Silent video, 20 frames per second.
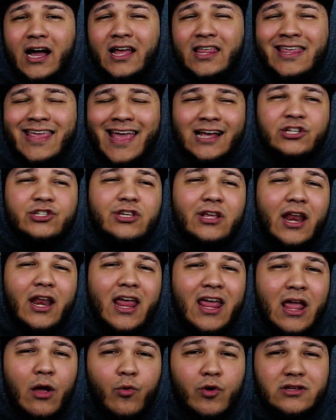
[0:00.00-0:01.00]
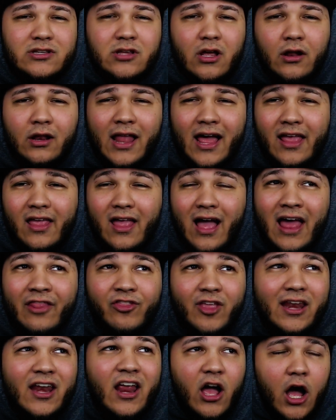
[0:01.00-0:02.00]
Uh, yesterday, it was like
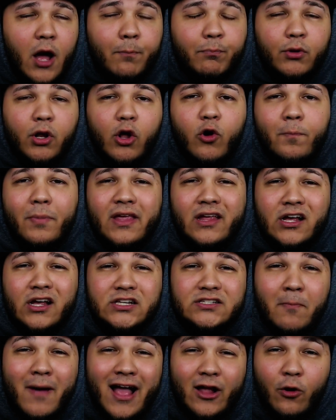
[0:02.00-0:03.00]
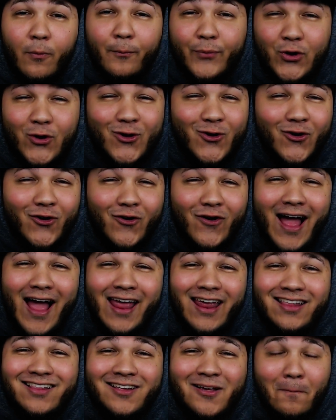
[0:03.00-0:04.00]
I didn't upload because my computer,
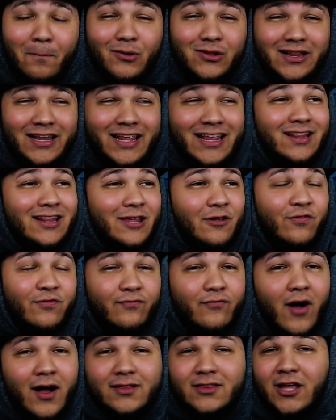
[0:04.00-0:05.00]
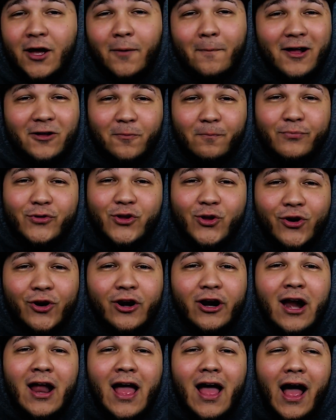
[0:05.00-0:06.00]
I completely fucked up my
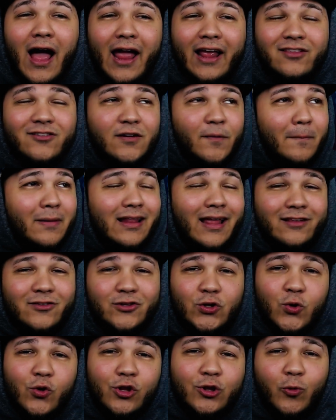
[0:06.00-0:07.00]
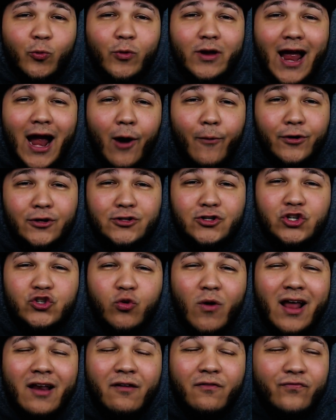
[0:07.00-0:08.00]
computer. It took me like two to three hours to
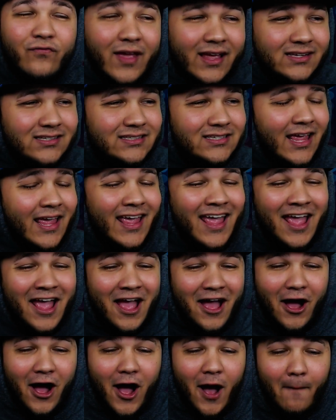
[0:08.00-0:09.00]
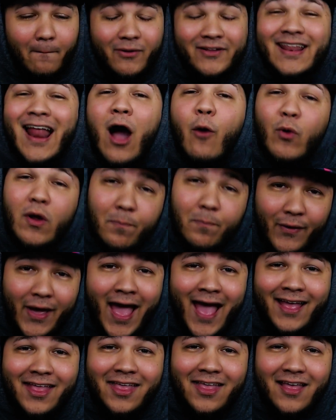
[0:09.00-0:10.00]
try to fix it. Uh, but now we
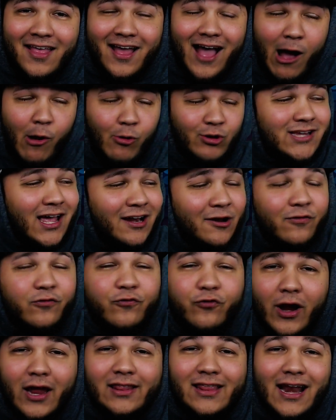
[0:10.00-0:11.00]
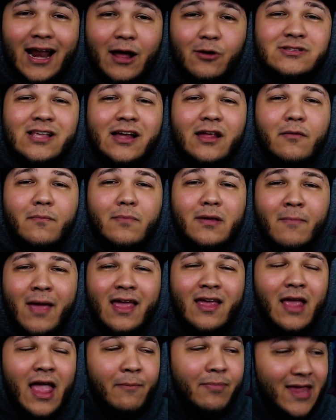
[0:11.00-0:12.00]
back. I was kind of afraid that I was not going to be,
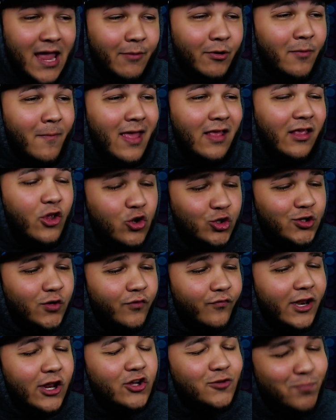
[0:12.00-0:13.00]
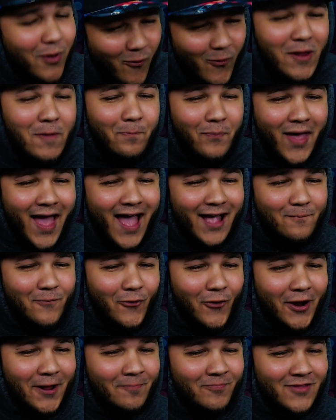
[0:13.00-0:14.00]
make, be able to make YouTube videos, but we
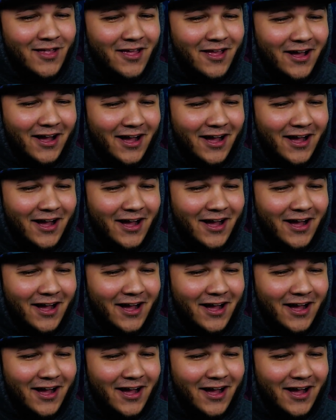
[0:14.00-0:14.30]
back, boy